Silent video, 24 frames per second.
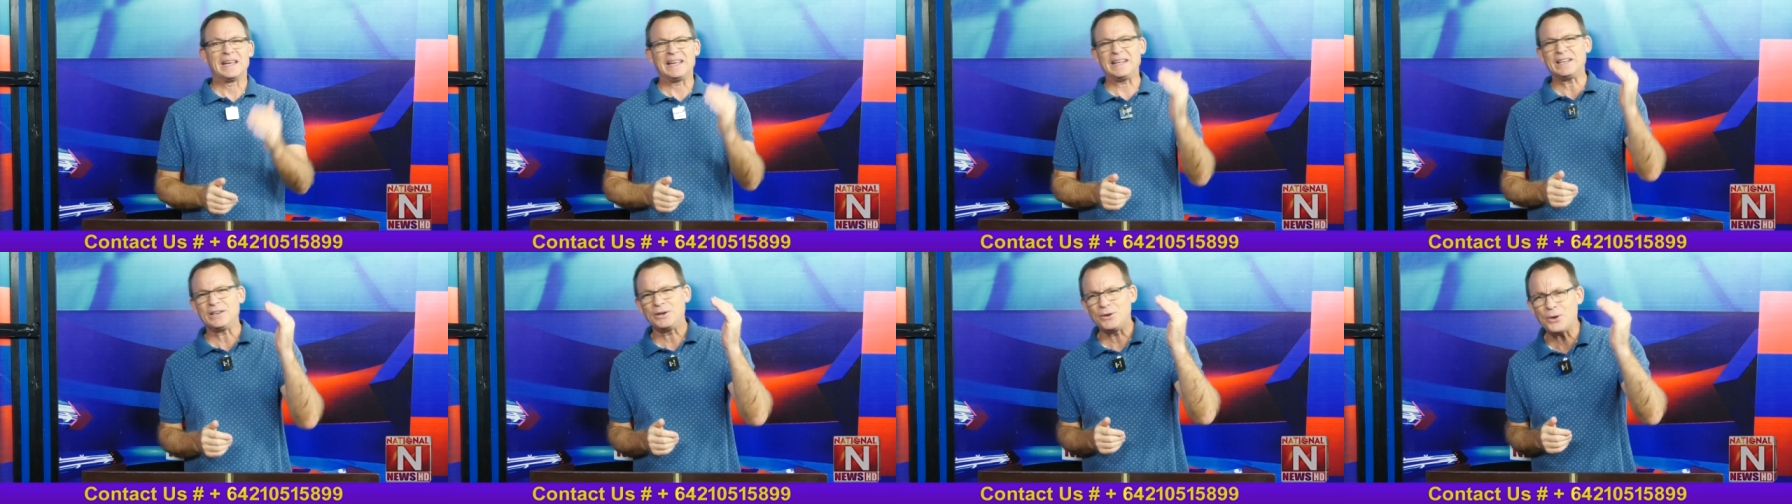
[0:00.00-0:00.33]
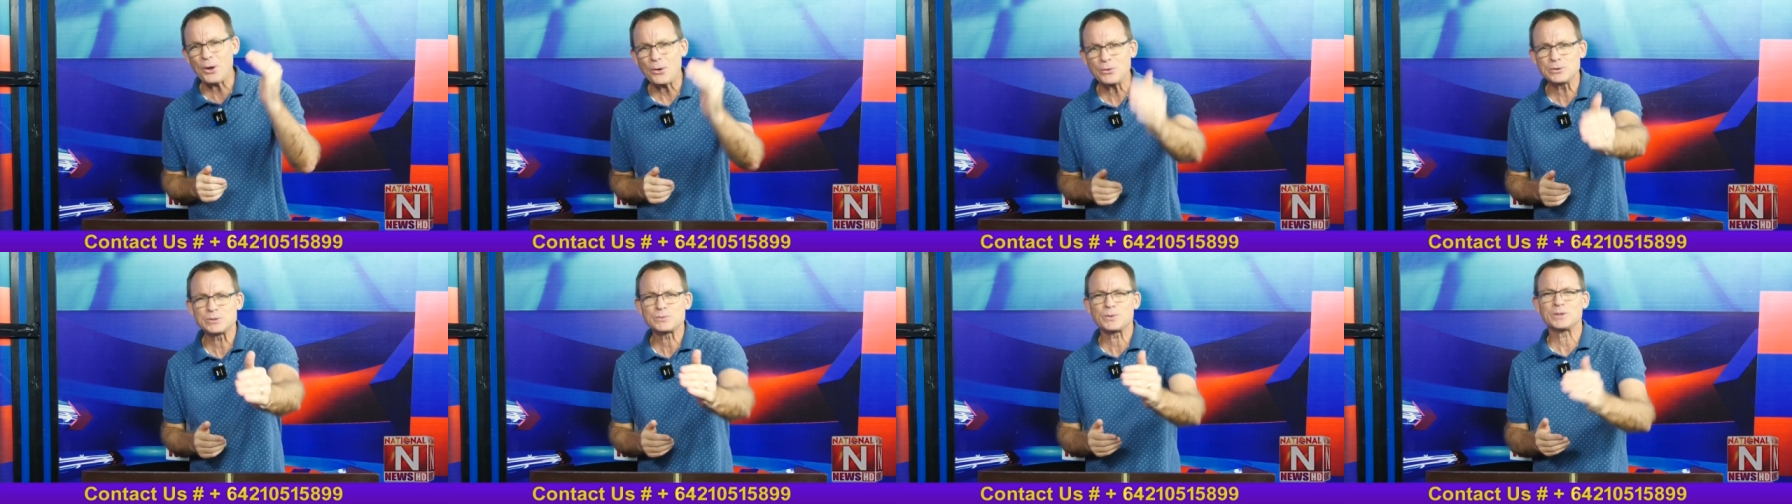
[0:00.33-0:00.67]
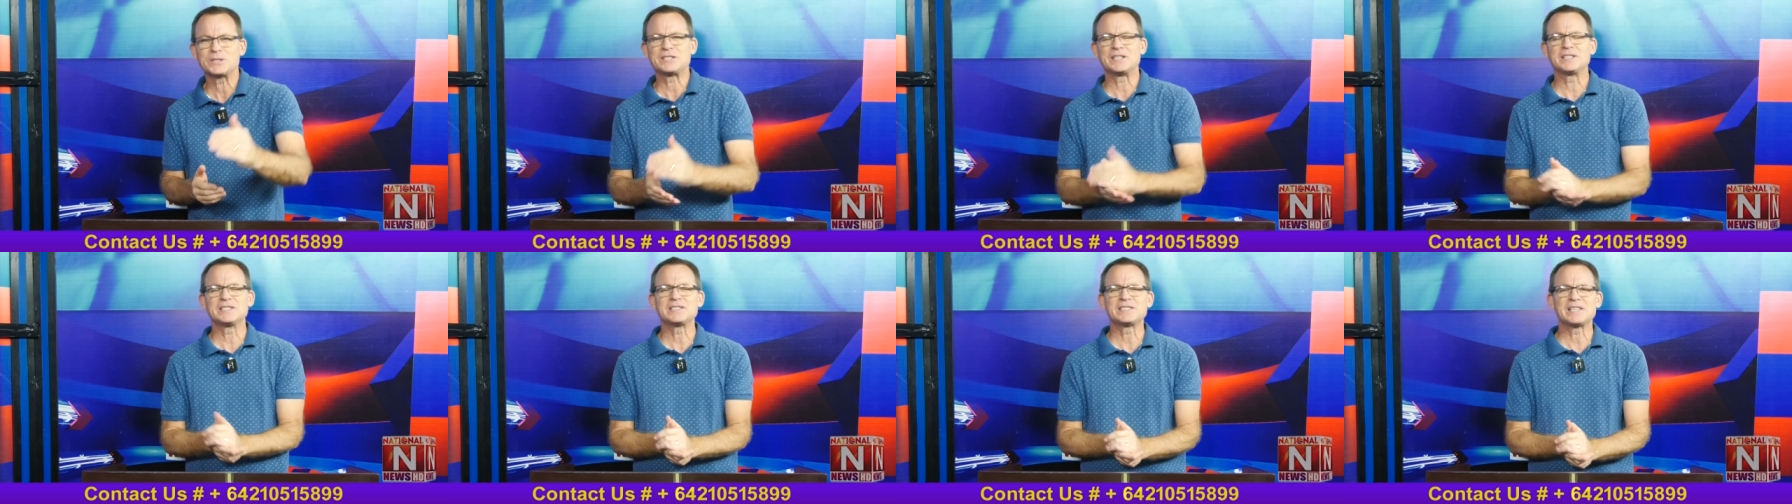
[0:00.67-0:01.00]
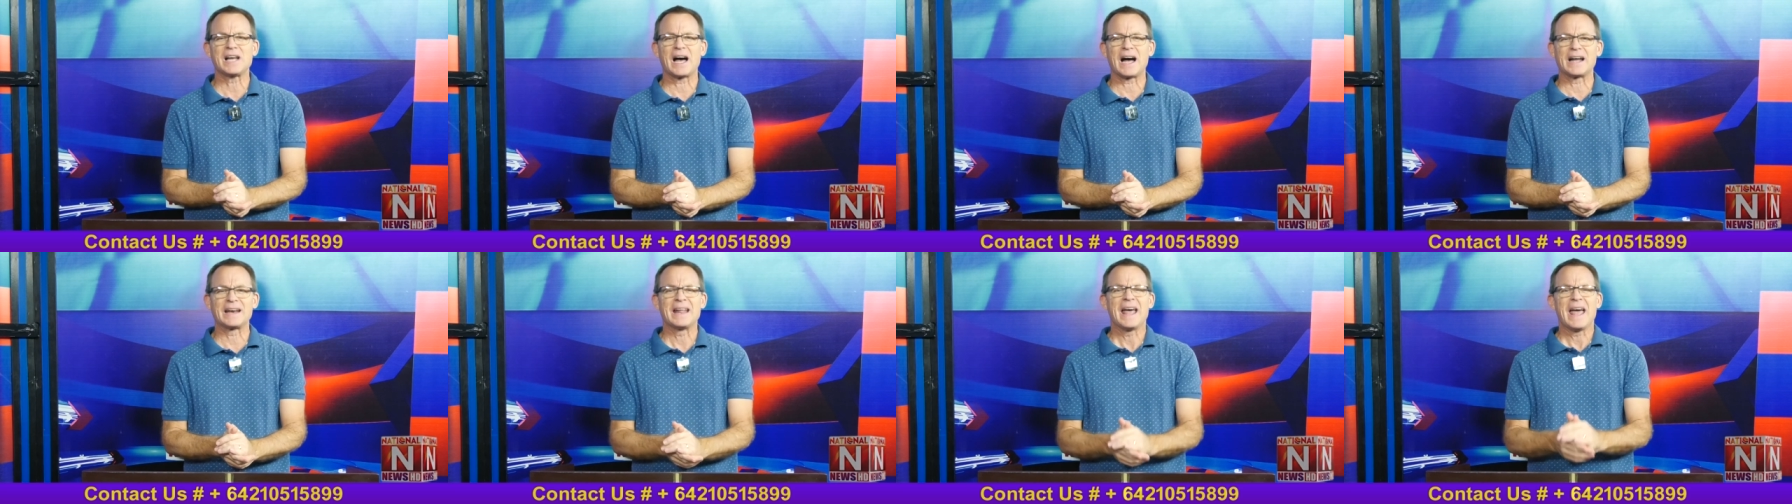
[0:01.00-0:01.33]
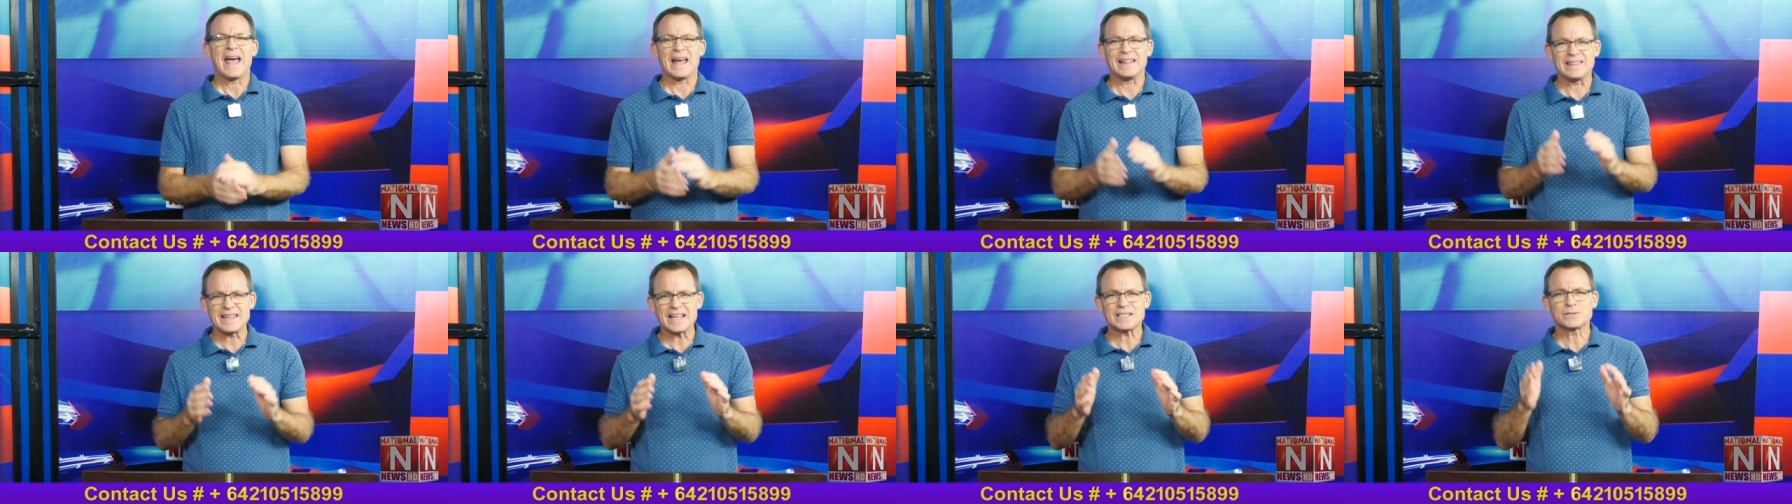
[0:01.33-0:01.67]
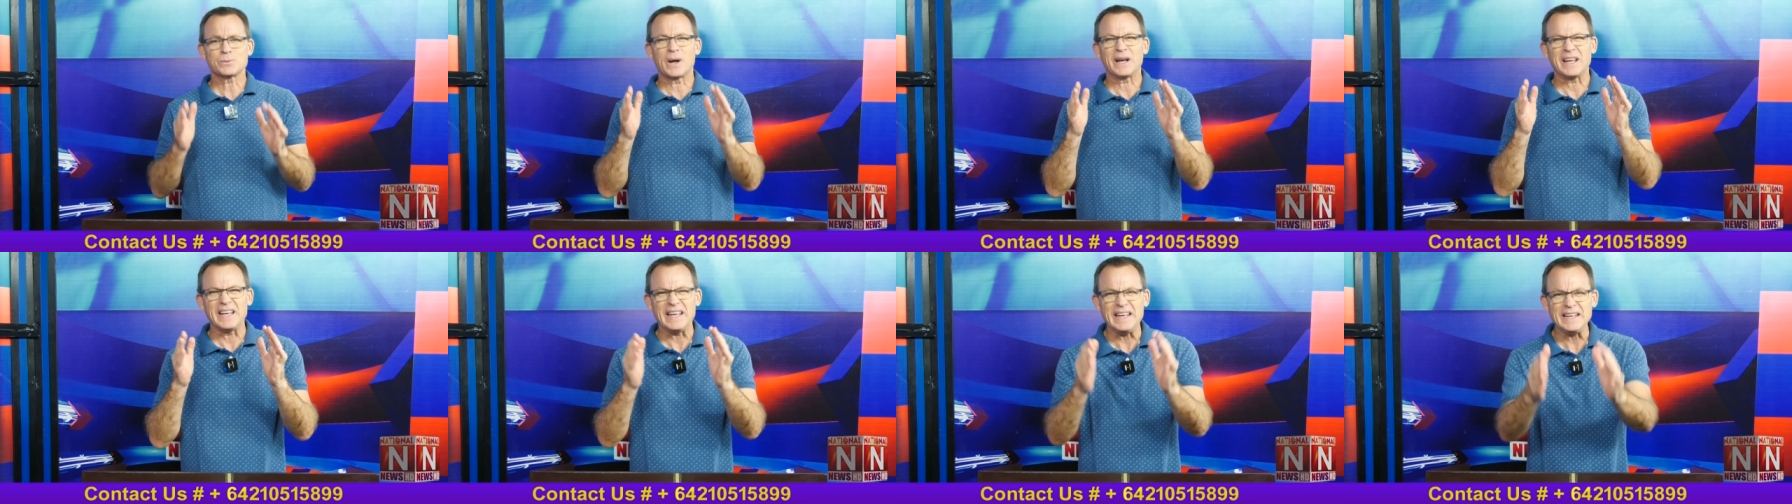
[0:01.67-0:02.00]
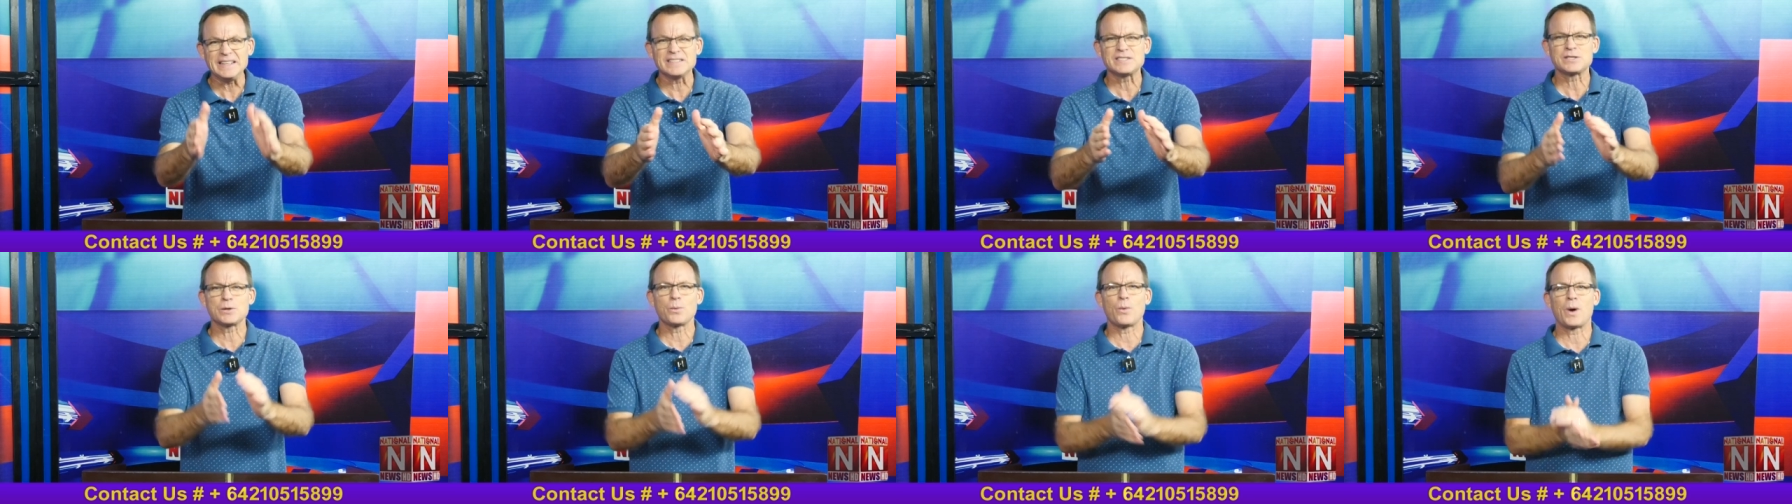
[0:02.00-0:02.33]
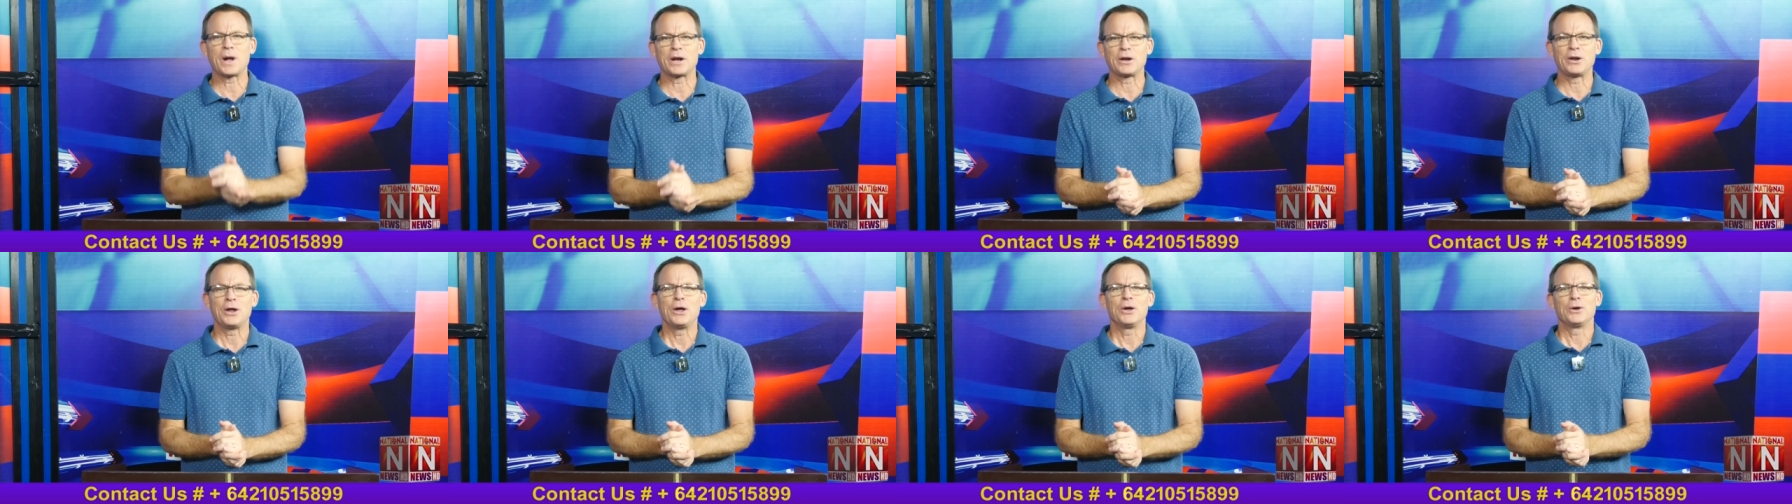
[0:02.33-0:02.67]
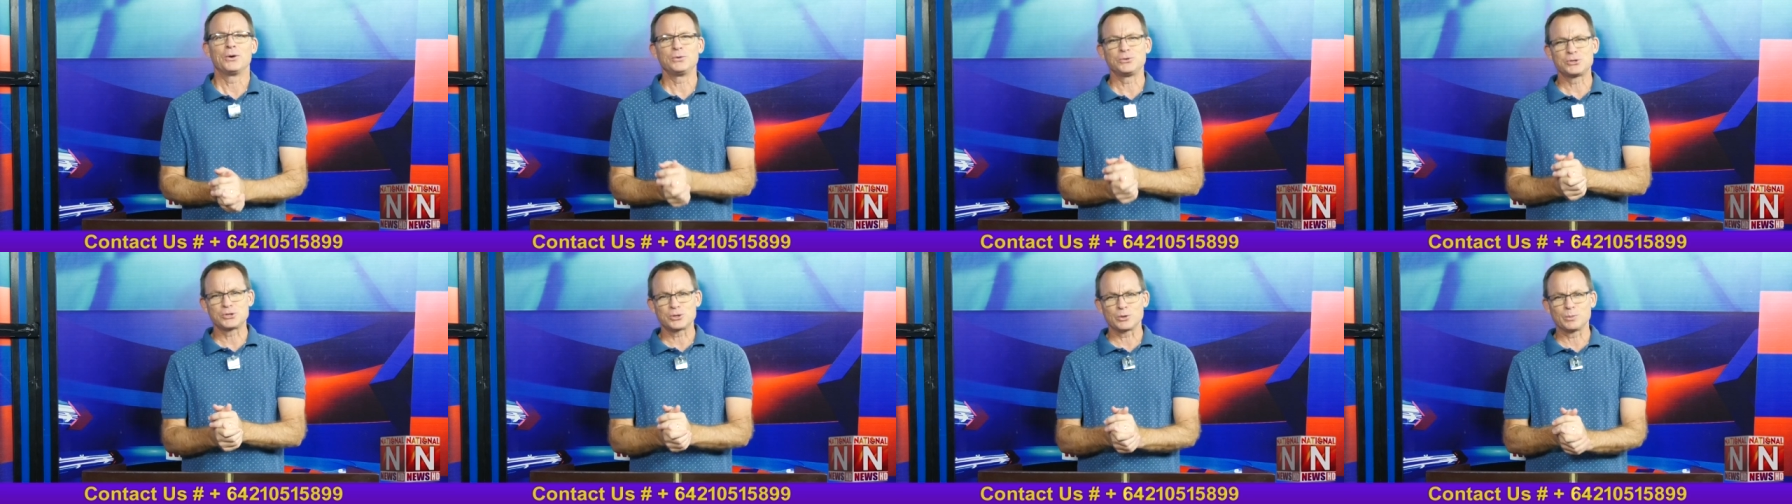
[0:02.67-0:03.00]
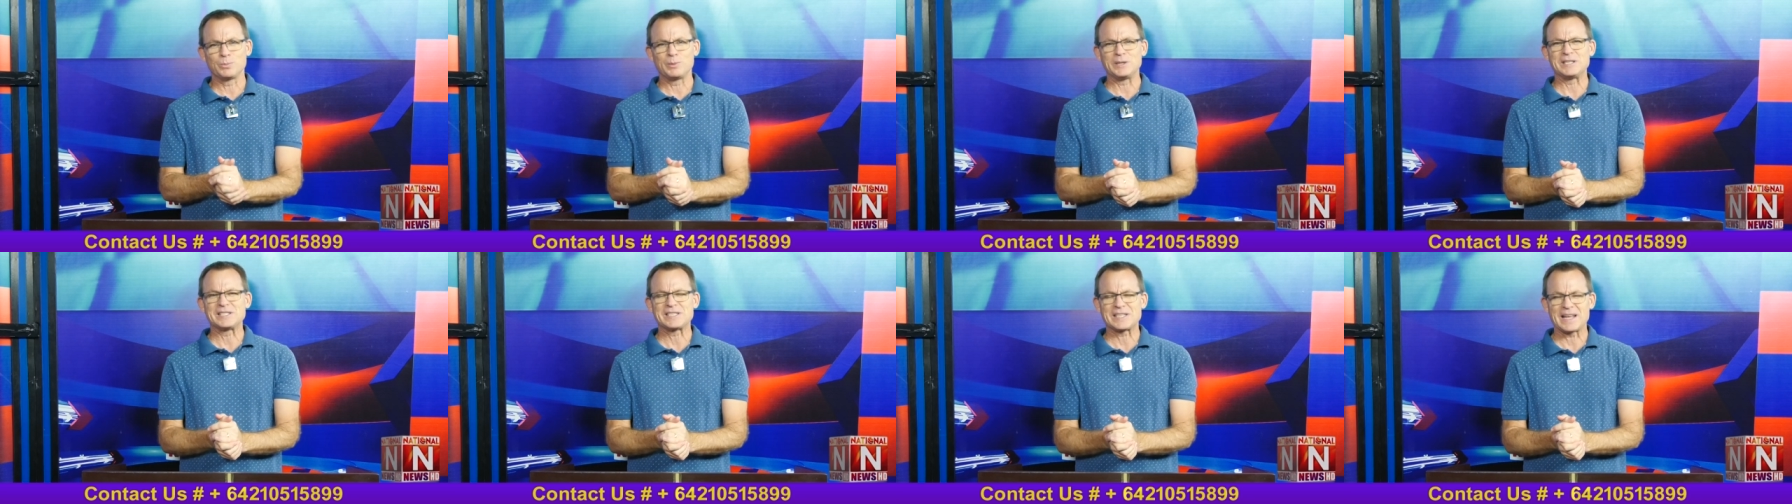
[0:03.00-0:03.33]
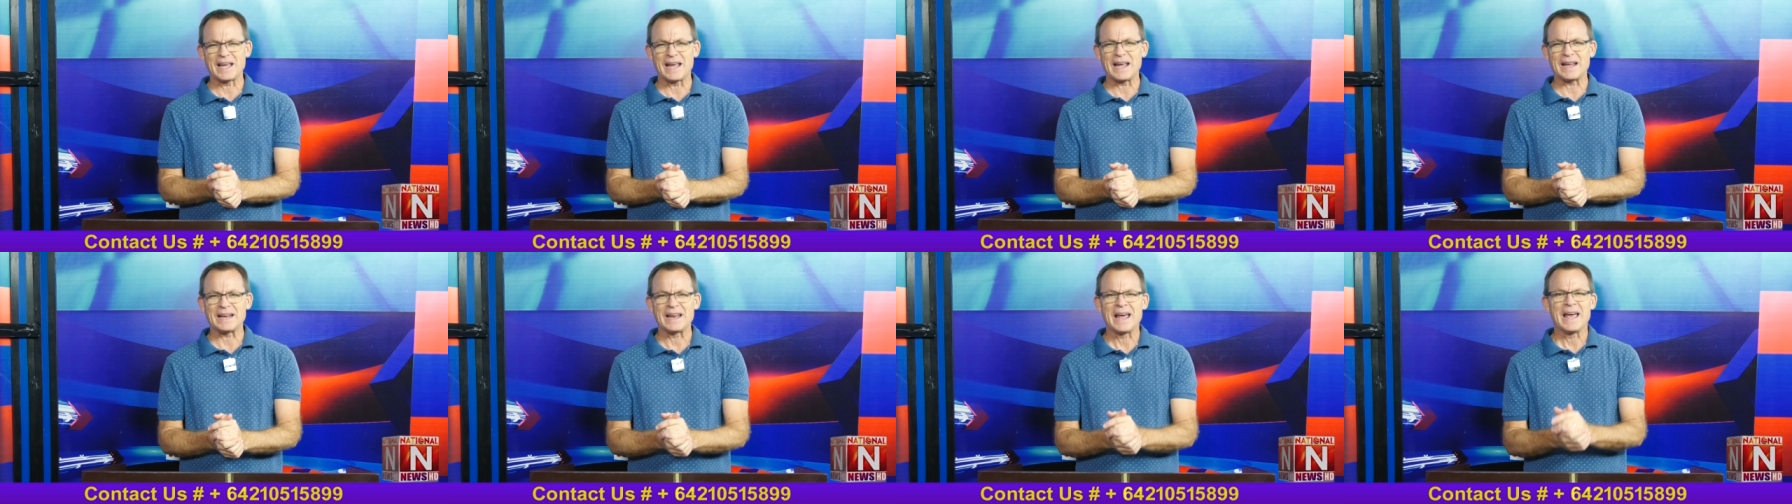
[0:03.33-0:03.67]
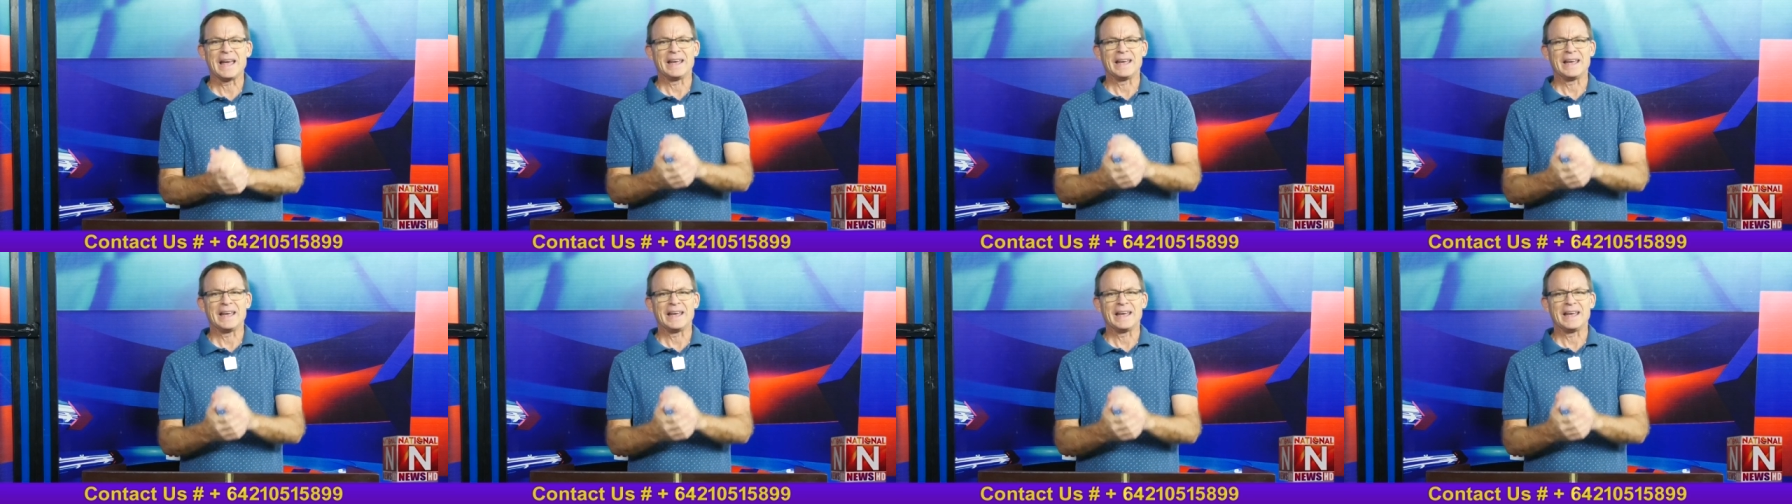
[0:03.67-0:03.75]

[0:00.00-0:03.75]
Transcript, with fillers: He knows what's inside, and that's why he's the one who should be scared.